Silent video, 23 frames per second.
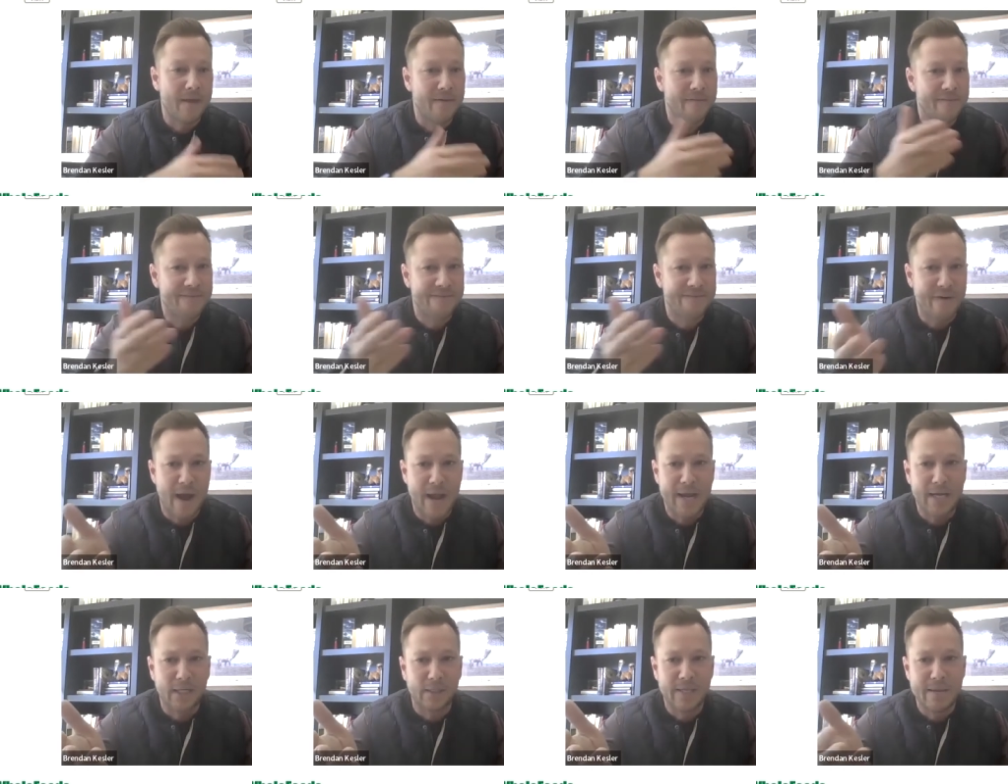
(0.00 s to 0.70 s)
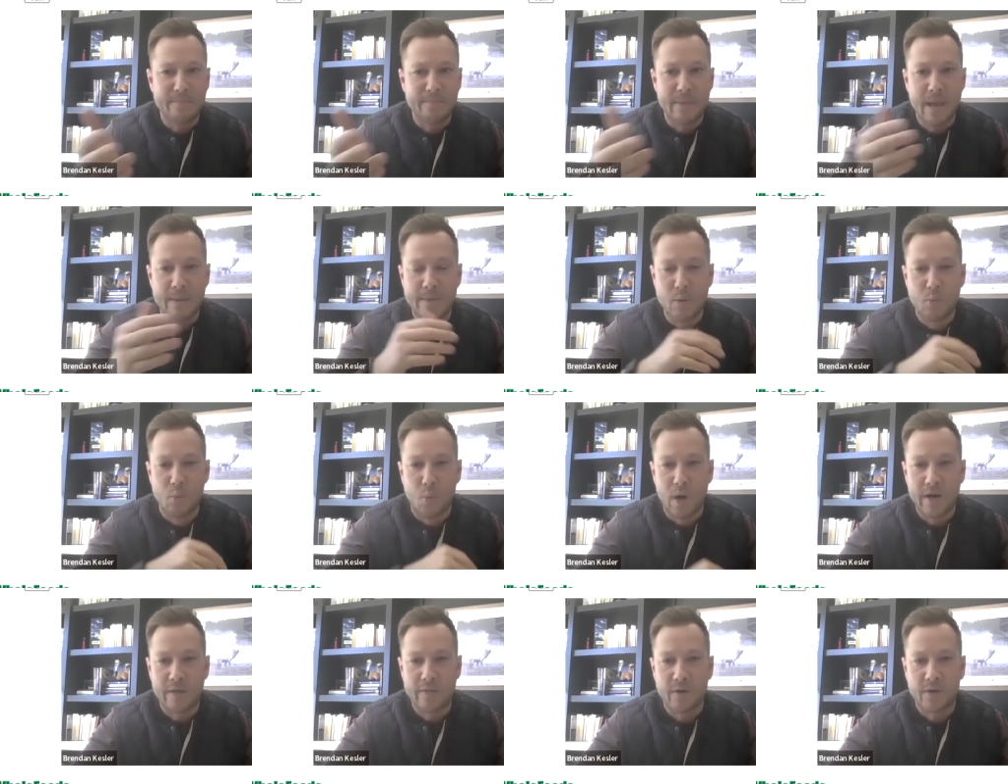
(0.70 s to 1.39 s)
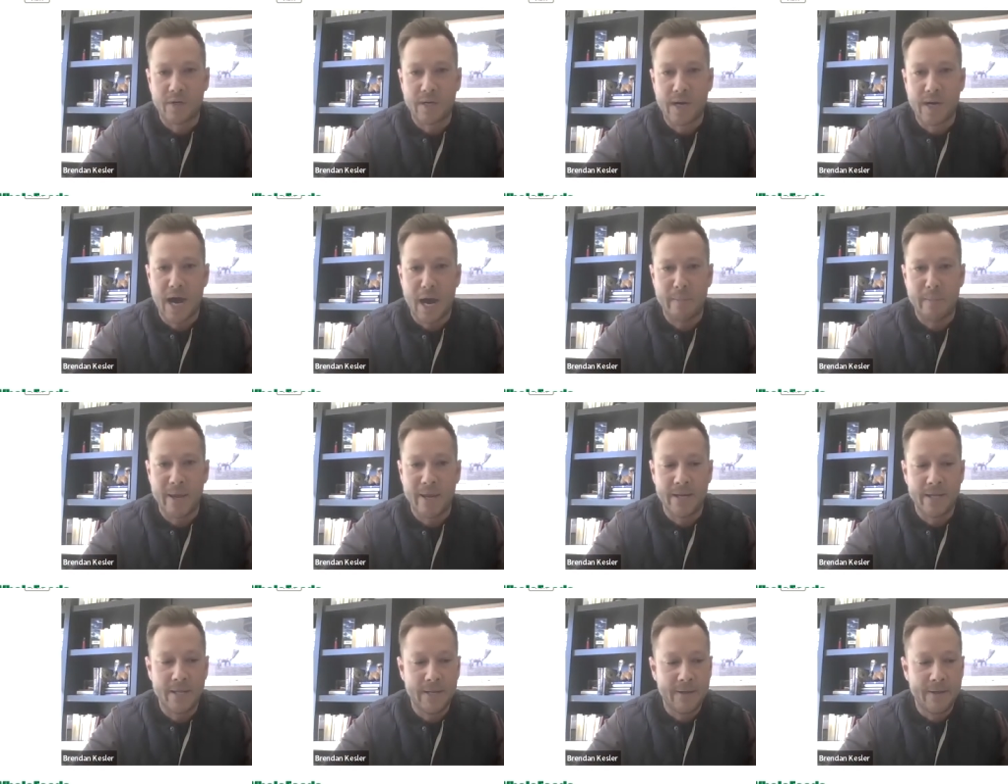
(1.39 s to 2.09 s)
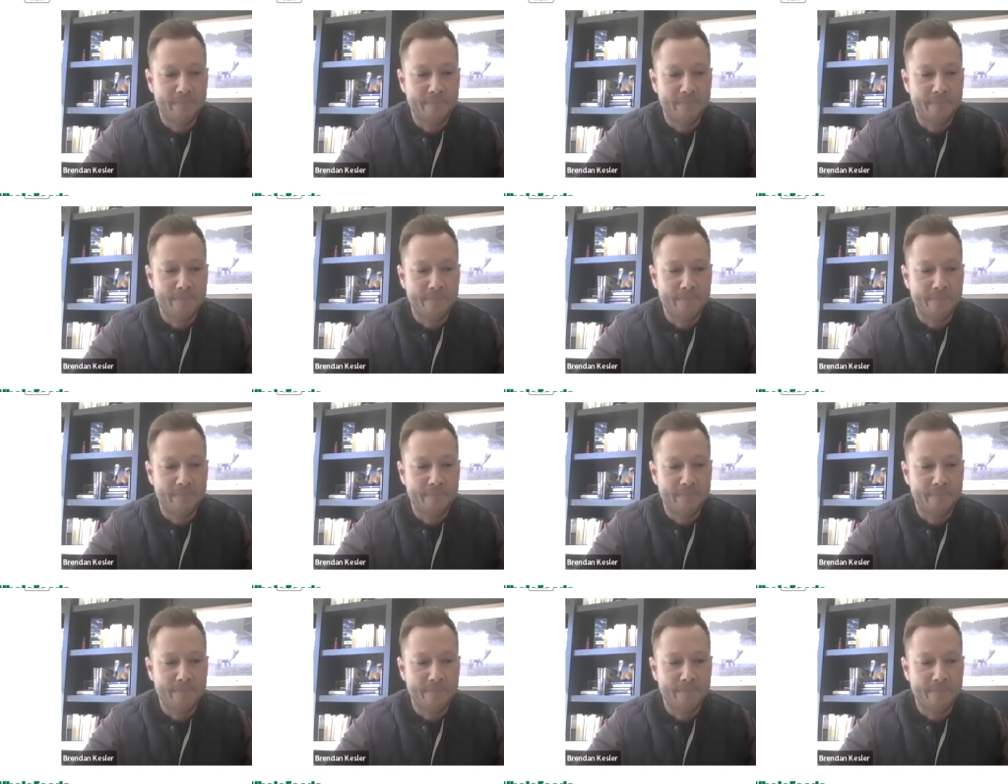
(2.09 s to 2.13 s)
Finally, maybe one other comment.